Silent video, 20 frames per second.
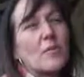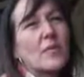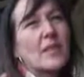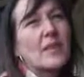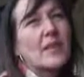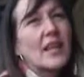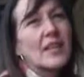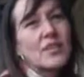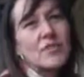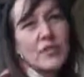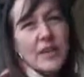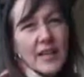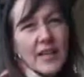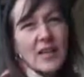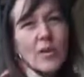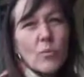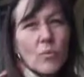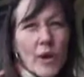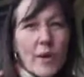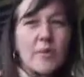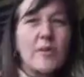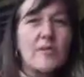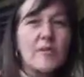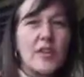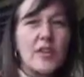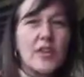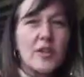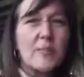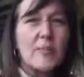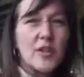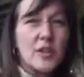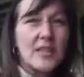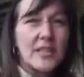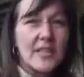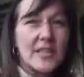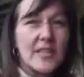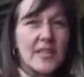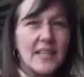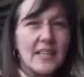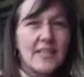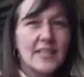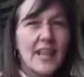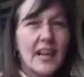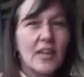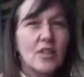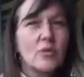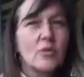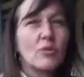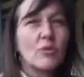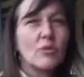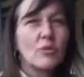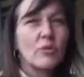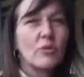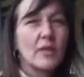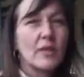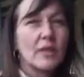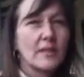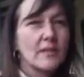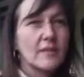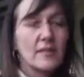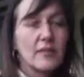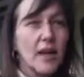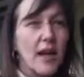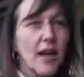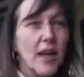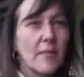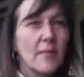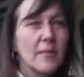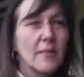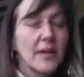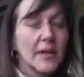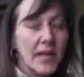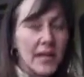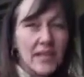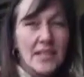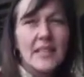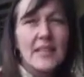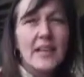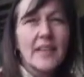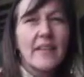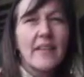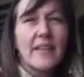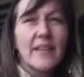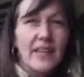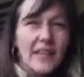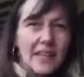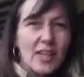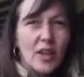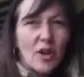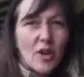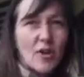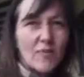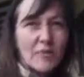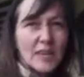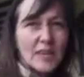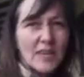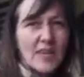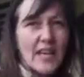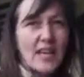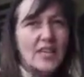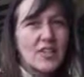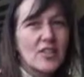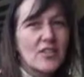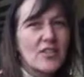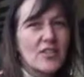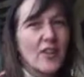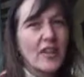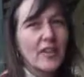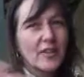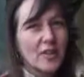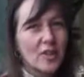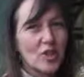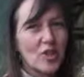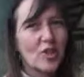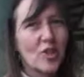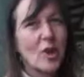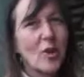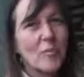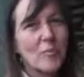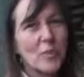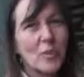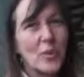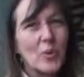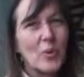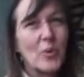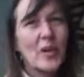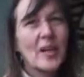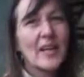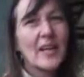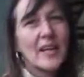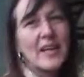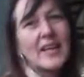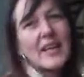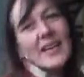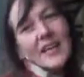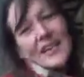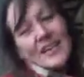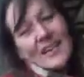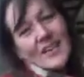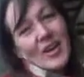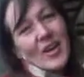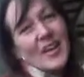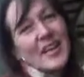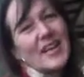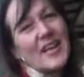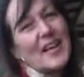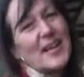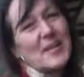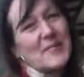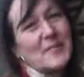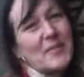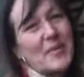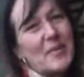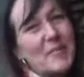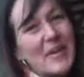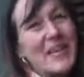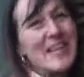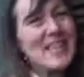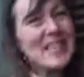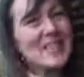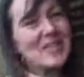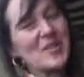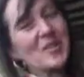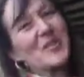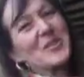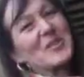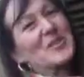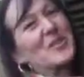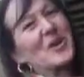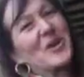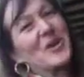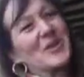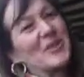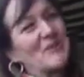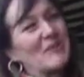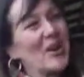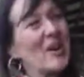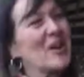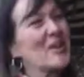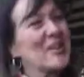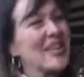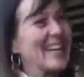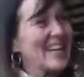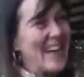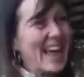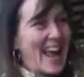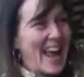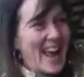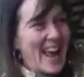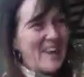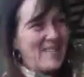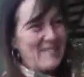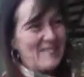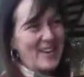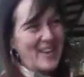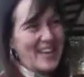that's really the web of the community, is the actual getting together, the little conversations like at the shop, or like the meetings on the side of the road that you have